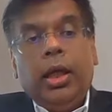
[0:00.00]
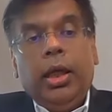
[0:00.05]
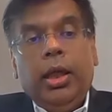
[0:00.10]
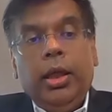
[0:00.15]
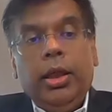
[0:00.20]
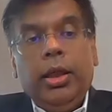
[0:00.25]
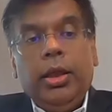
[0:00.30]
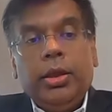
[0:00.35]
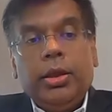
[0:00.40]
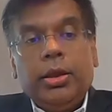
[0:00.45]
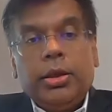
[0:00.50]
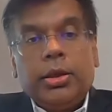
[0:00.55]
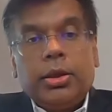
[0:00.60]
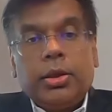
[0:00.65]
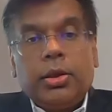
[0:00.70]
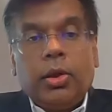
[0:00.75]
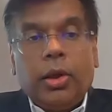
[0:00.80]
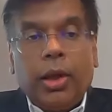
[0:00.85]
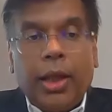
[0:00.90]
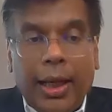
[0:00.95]
is
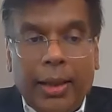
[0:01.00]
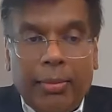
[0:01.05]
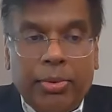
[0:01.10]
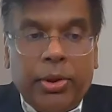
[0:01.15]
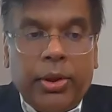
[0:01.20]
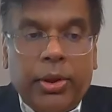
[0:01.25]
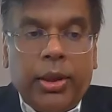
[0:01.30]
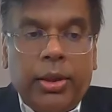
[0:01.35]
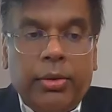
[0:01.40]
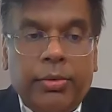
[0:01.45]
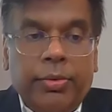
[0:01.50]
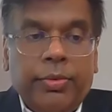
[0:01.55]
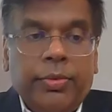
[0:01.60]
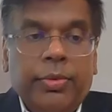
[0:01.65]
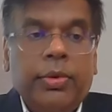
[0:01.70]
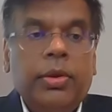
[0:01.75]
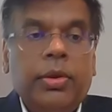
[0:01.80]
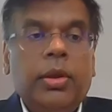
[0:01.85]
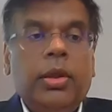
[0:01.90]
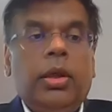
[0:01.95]
collaborative
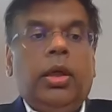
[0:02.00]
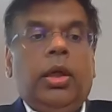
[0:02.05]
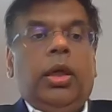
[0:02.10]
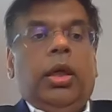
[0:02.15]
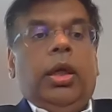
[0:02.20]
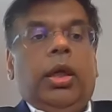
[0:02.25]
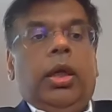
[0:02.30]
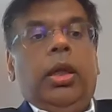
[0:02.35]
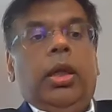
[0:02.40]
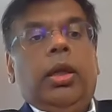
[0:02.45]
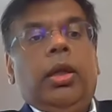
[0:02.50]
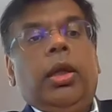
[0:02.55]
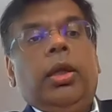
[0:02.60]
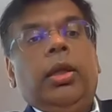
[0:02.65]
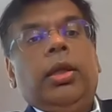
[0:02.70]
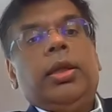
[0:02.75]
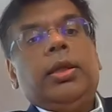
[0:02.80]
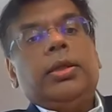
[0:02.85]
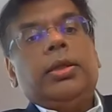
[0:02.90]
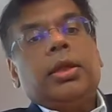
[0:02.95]
and
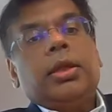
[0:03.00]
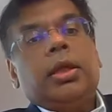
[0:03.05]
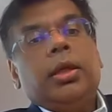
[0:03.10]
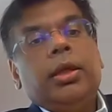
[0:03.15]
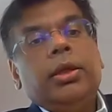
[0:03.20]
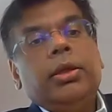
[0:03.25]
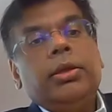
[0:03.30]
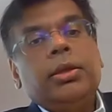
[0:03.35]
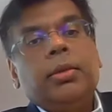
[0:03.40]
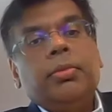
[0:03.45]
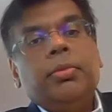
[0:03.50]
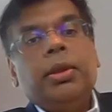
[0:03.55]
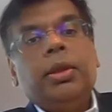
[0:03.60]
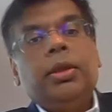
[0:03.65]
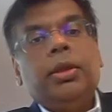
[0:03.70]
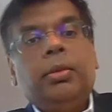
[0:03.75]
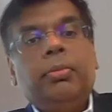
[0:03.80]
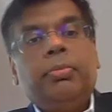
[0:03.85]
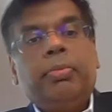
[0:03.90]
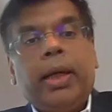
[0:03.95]
not necessarily something
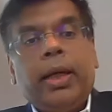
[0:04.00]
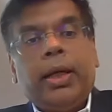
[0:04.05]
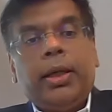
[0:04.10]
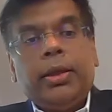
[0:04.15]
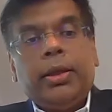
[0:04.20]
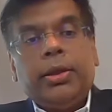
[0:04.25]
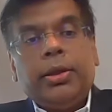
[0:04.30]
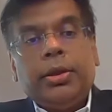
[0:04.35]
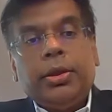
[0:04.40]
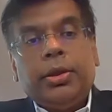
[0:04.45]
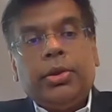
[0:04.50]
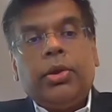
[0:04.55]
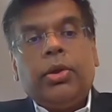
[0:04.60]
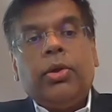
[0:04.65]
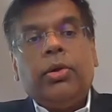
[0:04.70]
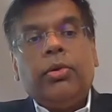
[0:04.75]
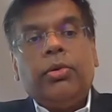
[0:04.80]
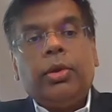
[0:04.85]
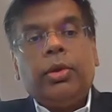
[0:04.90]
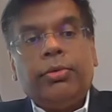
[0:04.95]
you can package and
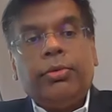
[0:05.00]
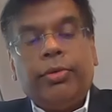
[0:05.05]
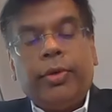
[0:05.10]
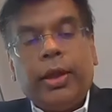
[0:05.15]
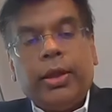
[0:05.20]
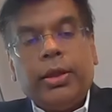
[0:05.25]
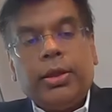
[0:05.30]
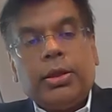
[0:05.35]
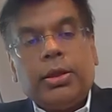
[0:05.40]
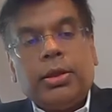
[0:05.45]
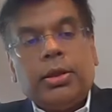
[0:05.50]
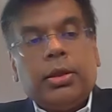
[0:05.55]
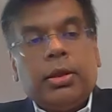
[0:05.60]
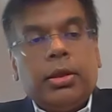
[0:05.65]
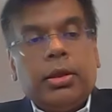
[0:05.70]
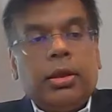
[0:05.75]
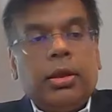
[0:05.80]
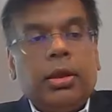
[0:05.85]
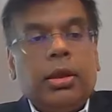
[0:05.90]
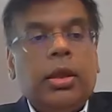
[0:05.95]
throw over the fence
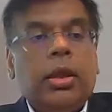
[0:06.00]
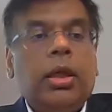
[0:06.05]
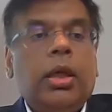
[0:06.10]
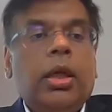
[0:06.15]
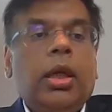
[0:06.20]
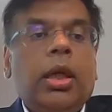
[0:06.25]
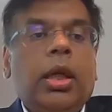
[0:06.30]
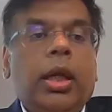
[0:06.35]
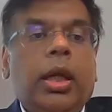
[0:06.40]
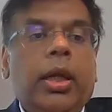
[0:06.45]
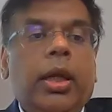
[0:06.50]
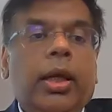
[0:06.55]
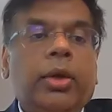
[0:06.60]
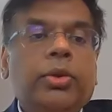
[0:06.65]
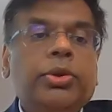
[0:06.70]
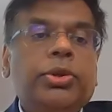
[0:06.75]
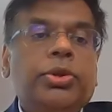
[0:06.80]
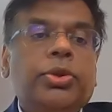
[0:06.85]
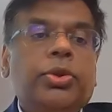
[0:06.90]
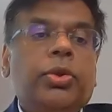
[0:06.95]
and and
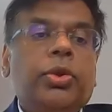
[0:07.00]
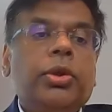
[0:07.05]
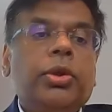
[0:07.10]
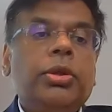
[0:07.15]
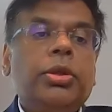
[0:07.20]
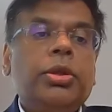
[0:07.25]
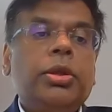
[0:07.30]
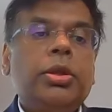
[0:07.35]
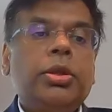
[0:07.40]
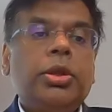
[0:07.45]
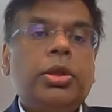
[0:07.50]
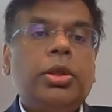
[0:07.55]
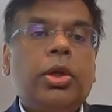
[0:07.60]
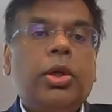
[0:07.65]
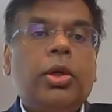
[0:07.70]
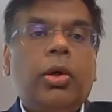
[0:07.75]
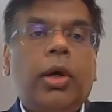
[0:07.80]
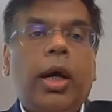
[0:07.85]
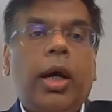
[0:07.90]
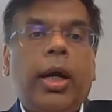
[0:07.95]
outsource.
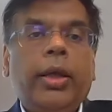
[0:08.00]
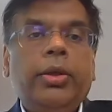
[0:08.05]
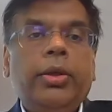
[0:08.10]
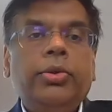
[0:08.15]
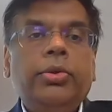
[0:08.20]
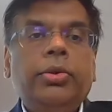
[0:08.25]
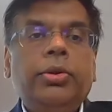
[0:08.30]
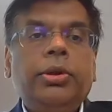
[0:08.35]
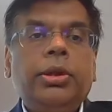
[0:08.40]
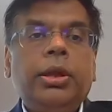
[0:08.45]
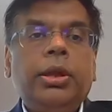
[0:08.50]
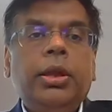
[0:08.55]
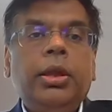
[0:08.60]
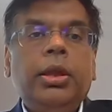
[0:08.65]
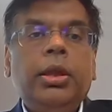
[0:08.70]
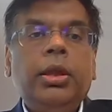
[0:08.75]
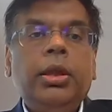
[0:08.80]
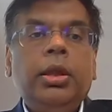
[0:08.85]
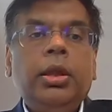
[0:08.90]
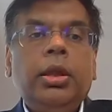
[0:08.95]
So I do
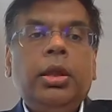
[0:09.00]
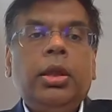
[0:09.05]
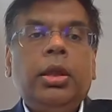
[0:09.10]
see